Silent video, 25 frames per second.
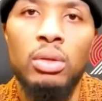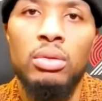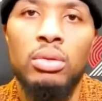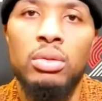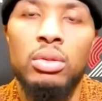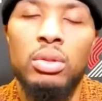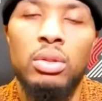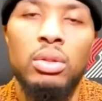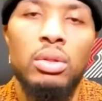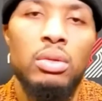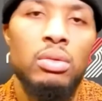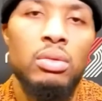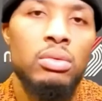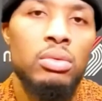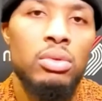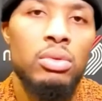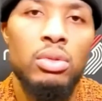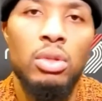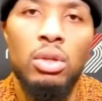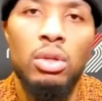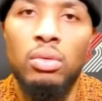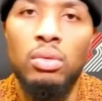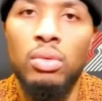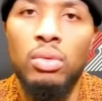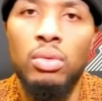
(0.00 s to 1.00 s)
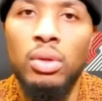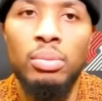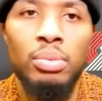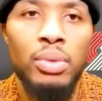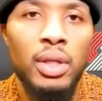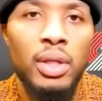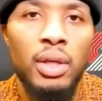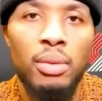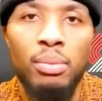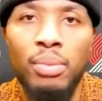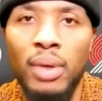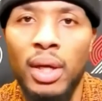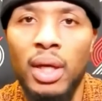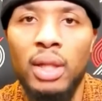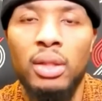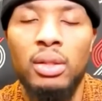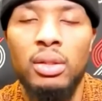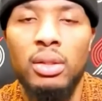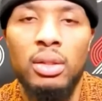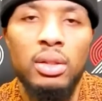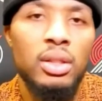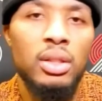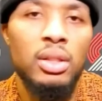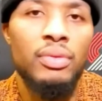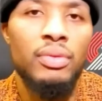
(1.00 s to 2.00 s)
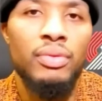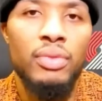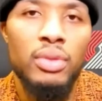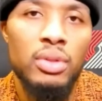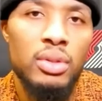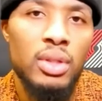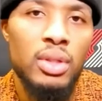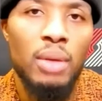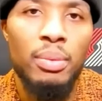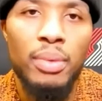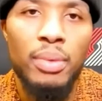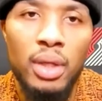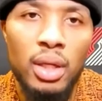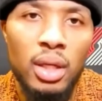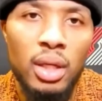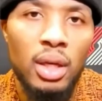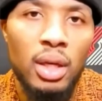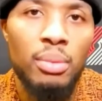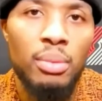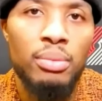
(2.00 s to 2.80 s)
So, you know, we'll play a different type of game,